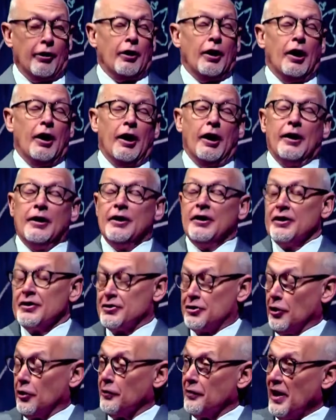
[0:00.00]
uh,
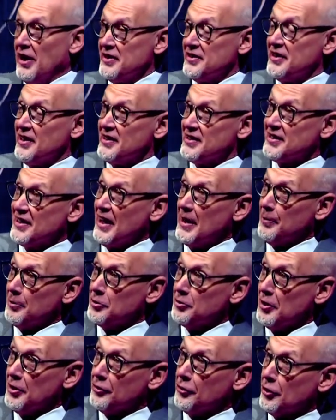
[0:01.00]
surveys that say
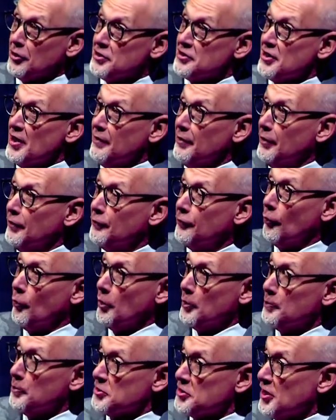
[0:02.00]
between 37 and
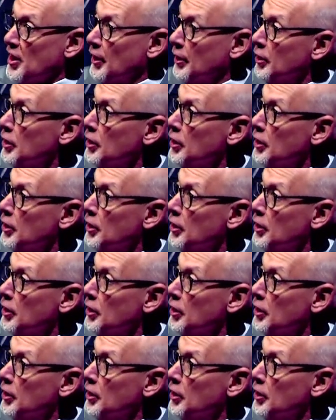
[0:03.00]
40%